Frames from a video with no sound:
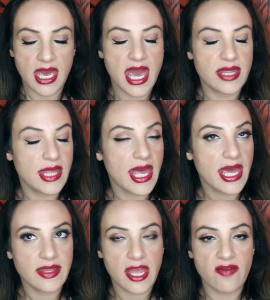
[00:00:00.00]
And
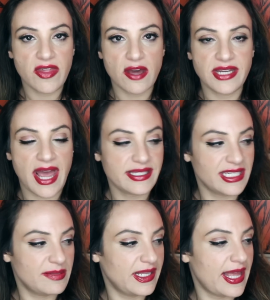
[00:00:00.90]
then they have the
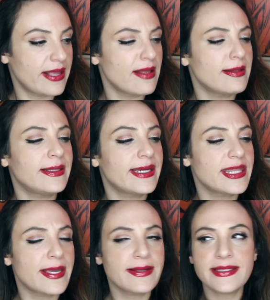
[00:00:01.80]
audacity to be like, oh, look
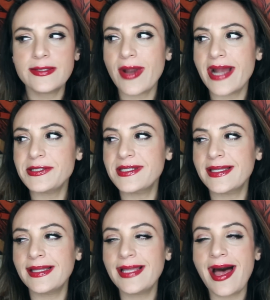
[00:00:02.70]
at those scratchers
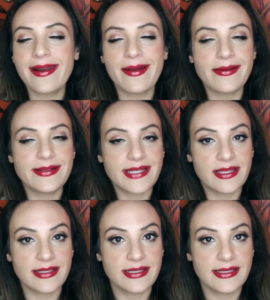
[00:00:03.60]
and lottos. And
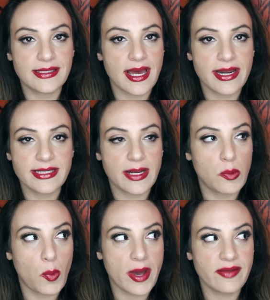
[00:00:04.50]
then Scotty's like,
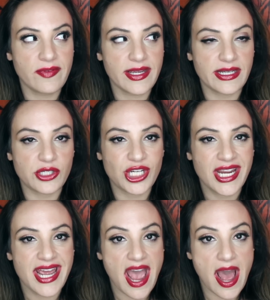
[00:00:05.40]
one of each.
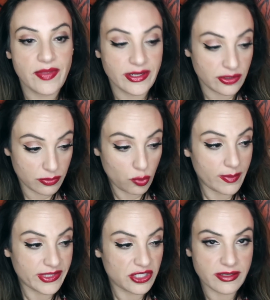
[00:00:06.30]
And then the
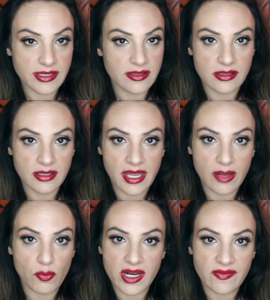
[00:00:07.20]
woman starts
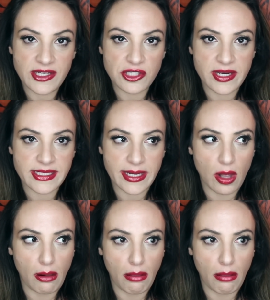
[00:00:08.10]
getting one of each. And then he's like, I